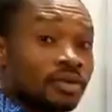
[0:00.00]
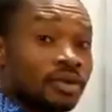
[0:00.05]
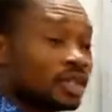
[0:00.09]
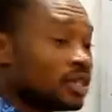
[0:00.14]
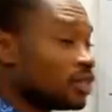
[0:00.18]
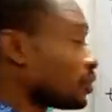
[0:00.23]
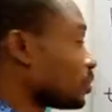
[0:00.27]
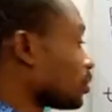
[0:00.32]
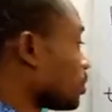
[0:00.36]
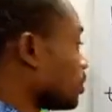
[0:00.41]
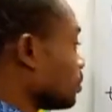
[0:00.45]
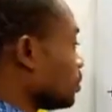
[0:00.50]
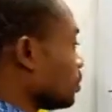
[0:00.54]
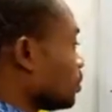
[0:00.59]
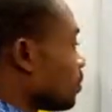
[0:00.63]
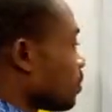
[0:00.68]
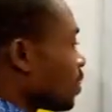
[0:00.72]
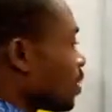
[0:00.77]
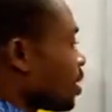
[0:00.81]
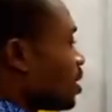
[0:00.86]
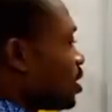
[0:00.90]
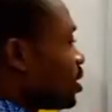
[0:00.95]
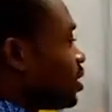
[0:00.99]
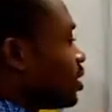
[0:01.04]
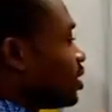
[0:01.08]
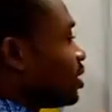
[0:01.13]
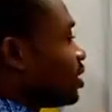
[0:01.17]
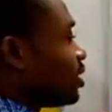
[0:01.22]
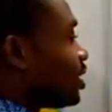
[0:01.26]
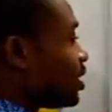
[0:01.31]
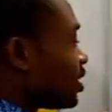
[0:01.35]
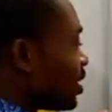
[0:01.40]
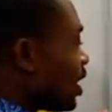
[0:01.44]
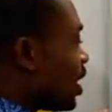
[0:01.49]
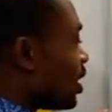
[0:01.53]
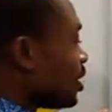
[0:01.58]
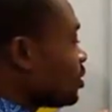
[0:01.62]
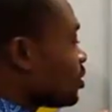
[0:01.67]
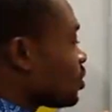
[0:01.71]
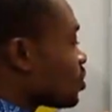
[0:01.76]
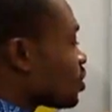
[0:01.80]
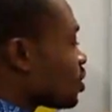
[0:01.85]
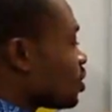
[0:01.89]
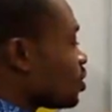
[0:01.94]
reading through. The
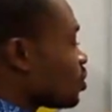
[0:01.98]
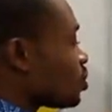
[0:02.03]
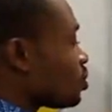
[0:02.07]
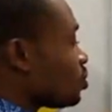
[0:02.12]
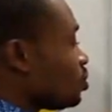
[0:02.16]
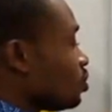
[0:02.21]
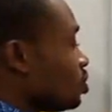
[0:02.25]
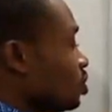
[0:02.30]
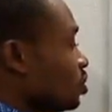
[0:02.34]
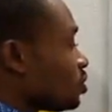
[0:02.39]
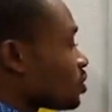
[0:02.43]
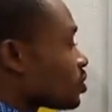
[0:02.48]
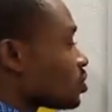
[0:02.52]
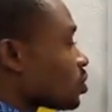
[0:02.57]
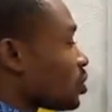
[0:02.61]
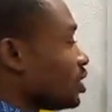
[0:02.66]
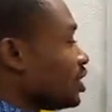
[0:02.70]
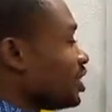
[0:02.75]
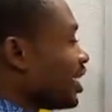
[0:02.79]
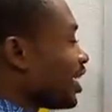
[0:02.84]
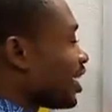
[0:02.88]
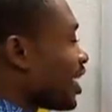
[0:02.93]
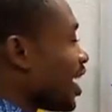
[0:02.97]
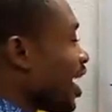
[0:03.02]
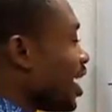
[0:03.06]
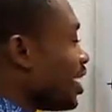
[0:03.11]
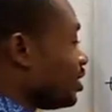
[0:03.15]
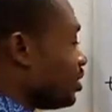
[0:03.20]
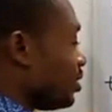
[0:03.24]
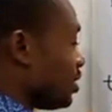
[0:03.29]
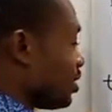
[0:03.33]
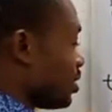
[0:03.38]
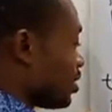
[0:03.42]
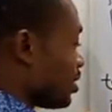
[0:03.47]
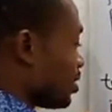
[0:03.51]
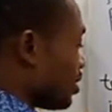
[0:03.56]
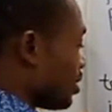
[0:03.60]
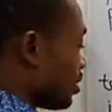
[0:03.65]
tense is used to indicate